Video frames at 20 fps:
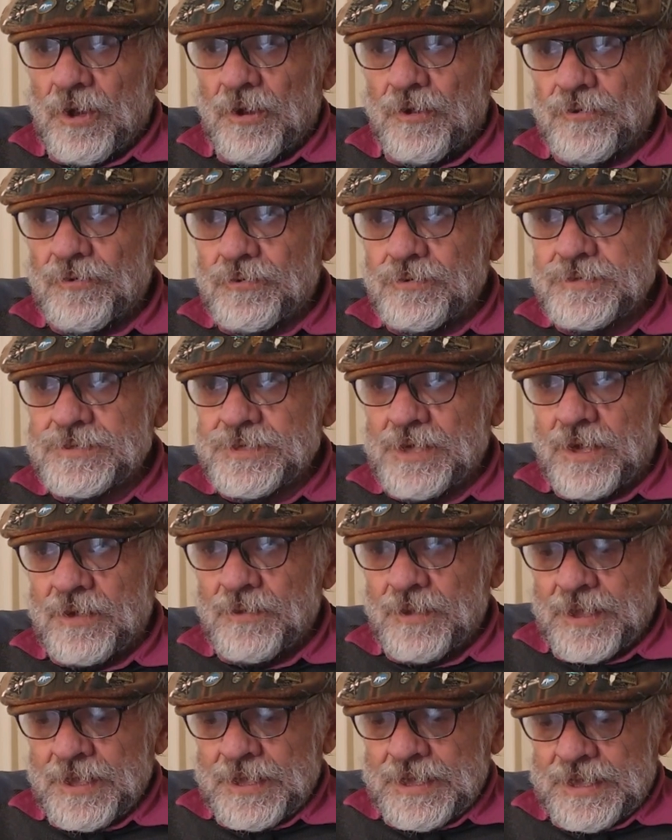And
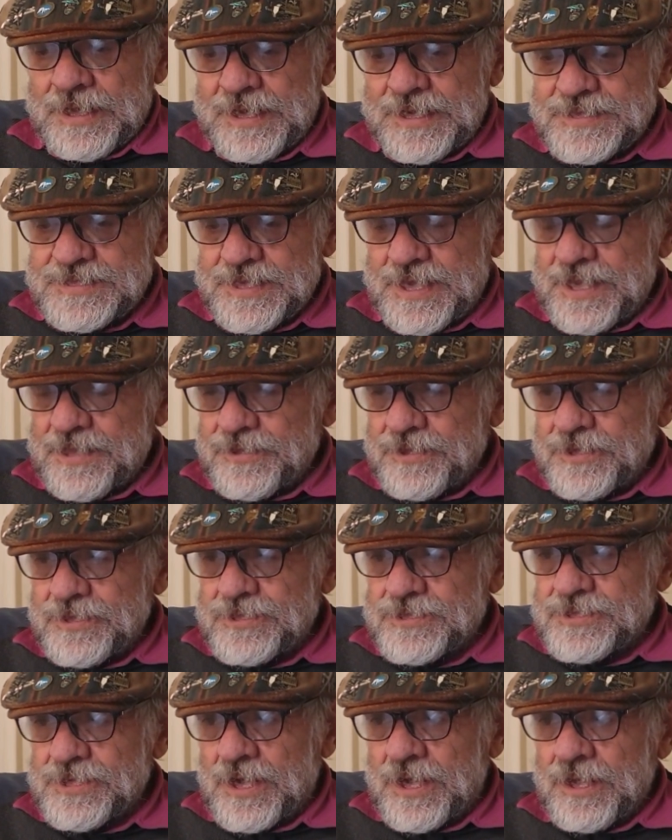also he said
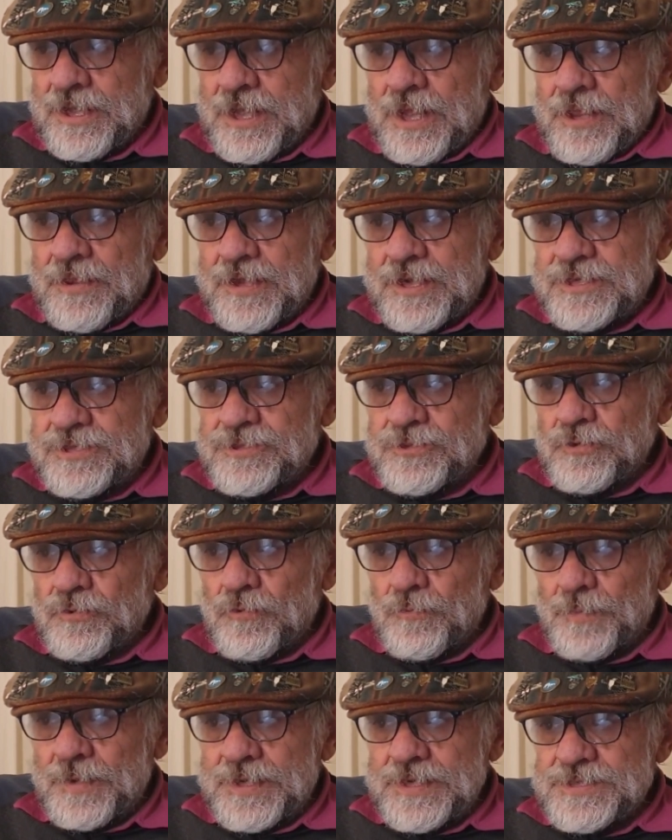that there's
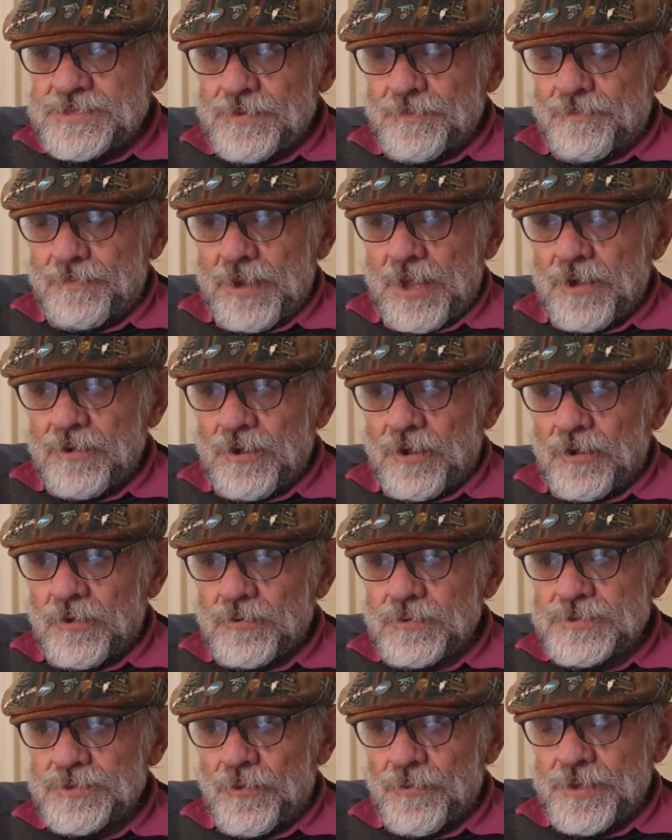normally some plug
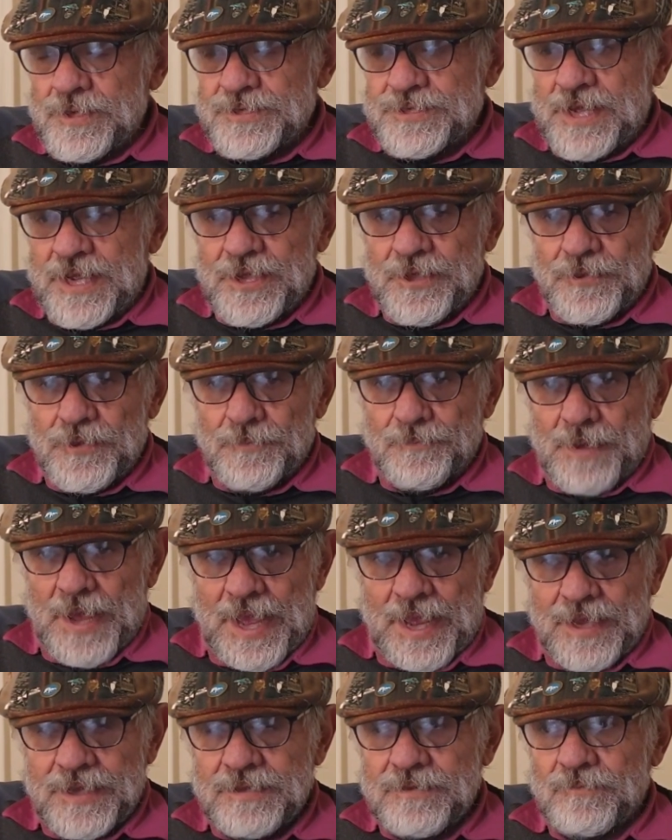holes on the deck at the
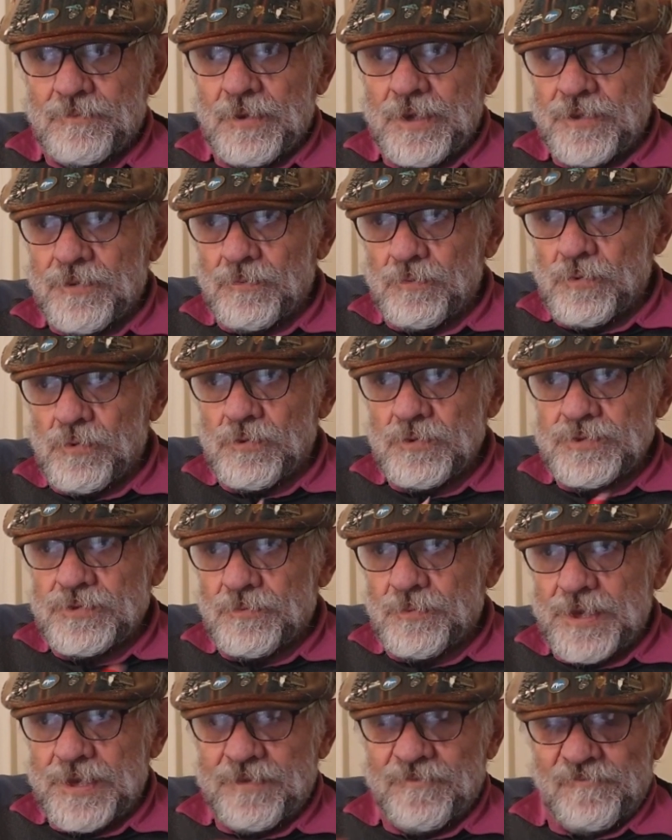back where the water,
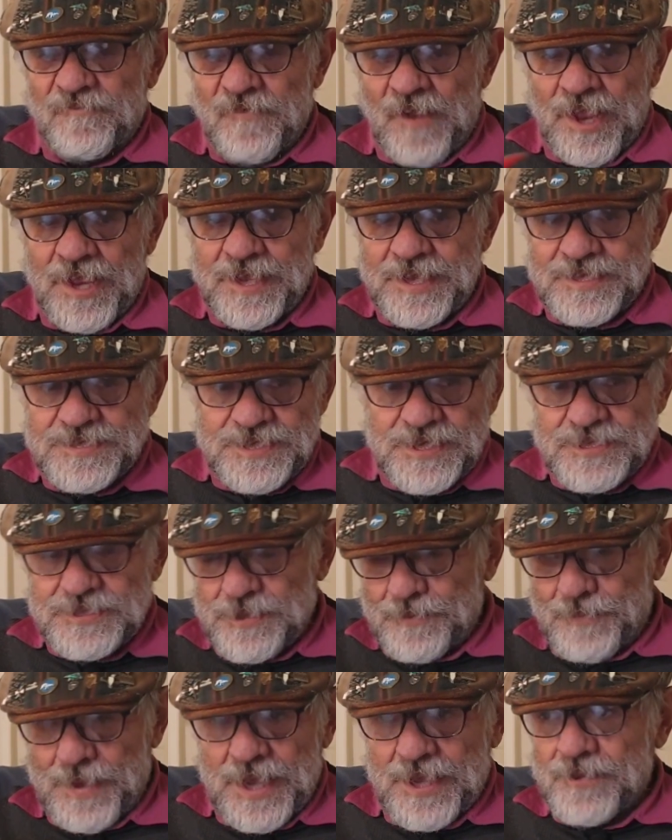when it rains into
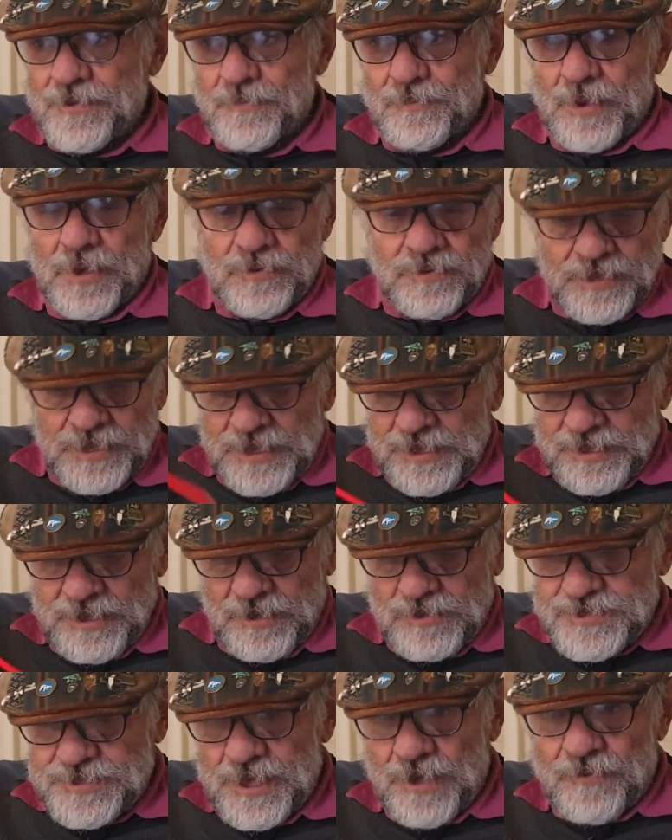the back of the boat,
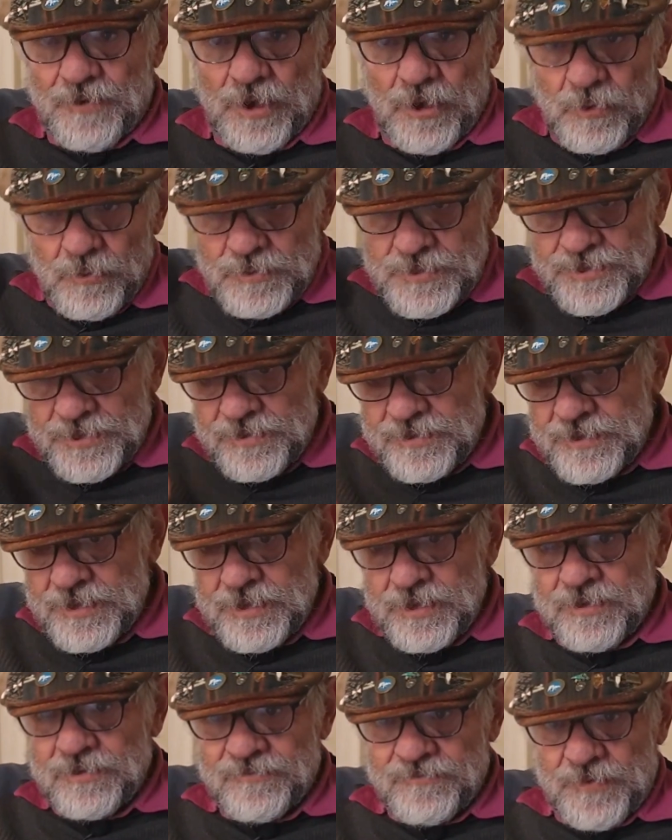goes down holes and
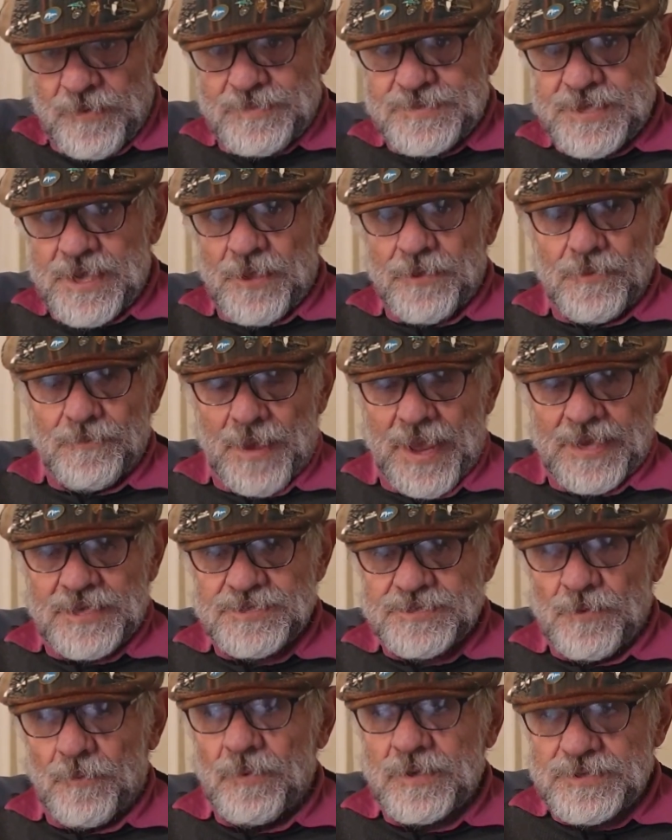drips out the back
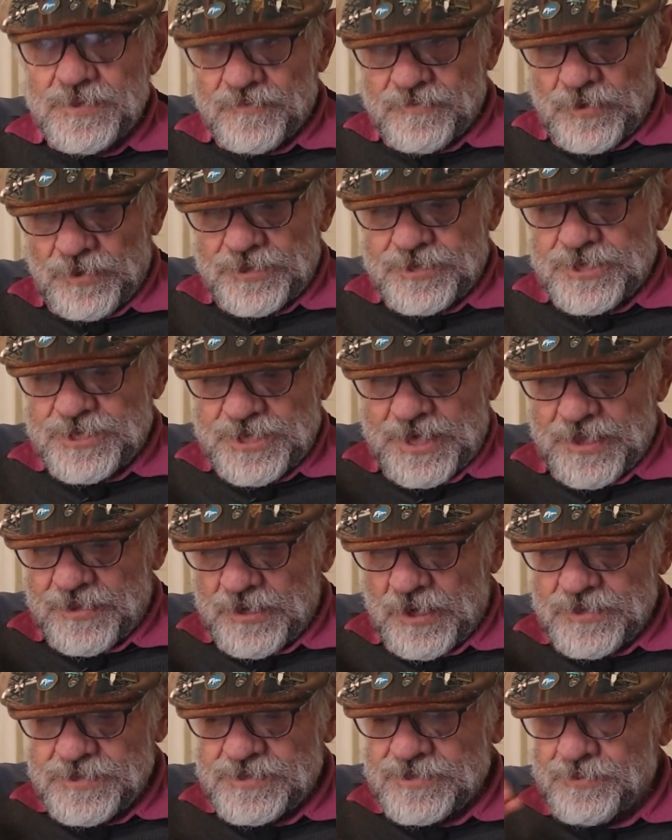somewhere. So I've got to check
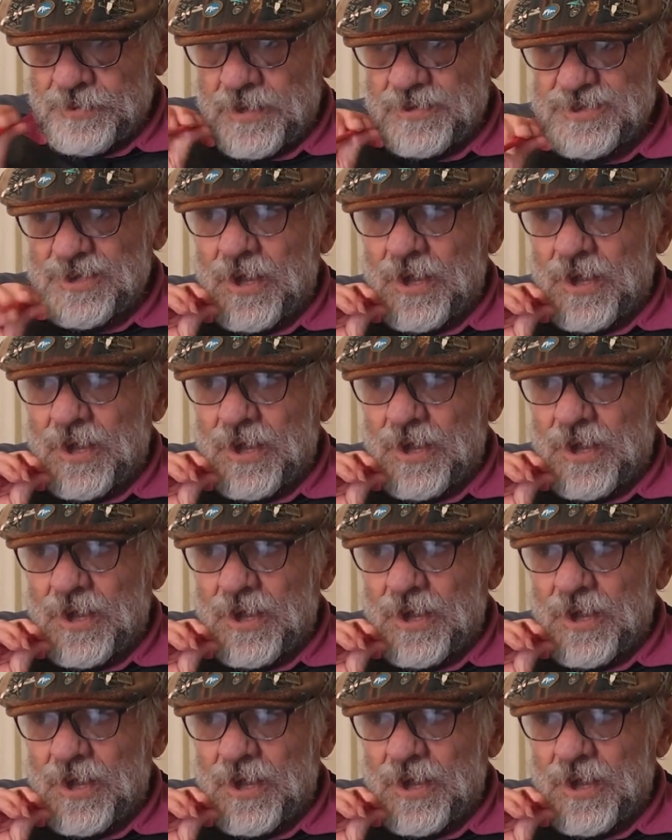those as well.